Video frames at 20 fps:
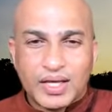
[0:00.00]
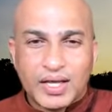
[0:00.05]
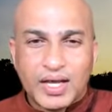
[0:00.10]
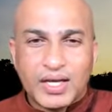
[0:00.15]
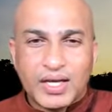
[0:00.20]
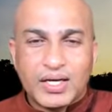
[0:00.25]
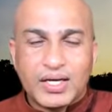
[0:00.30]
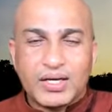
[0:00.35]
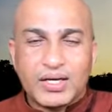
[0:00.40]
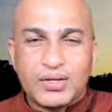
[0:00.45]

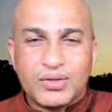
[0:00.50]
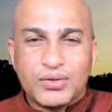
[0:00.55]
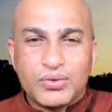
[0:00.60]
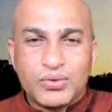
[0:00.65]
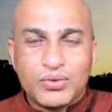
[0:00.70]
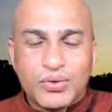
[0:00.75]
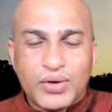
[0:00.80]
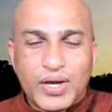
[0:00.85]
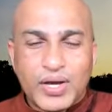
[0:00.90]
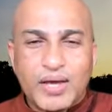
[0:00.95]
and
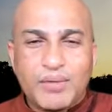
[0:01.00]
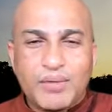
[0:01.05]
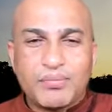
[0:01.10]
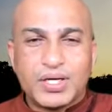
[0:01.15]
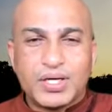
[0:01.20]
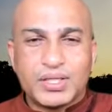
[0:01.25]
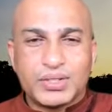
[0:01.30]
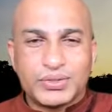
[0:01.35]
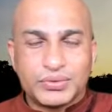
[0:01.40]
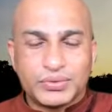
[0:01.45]
you
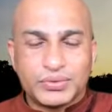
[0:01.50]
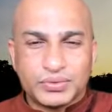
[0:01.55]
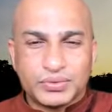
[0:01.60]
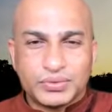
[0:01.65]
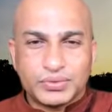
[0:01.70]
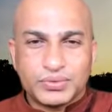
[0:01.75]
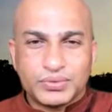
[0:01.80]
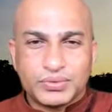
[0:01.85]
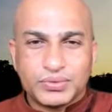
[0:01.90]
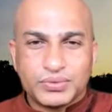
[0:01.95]
able to
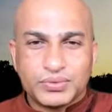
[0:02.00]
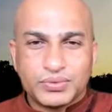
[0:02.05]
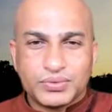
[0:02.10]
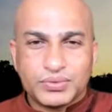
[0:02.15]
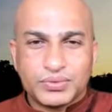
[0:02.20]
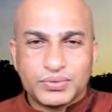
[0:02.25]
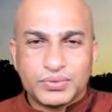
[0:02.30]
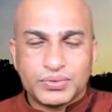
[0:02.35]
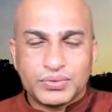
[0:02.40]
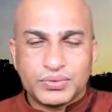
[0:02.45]

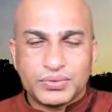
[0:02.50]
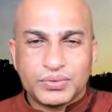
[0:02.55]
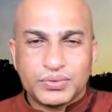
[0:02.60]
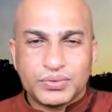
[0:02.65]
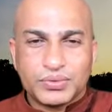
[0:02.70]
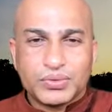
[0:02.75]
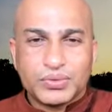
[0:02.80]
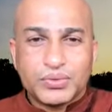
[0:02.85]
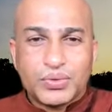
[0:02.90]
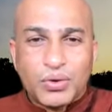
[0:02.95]

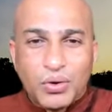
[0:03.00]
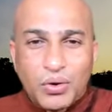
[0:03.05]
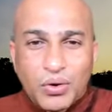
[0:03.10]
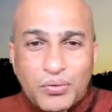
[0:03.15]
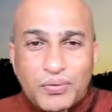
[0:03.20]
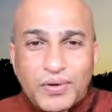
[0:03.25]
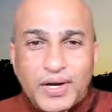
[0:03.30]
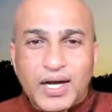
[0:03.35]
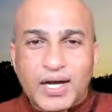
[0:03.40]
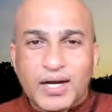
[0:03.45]

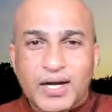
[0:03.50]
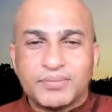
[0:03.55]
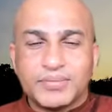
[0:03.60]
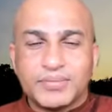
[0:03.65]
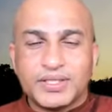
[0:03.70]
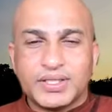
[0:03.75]
overcome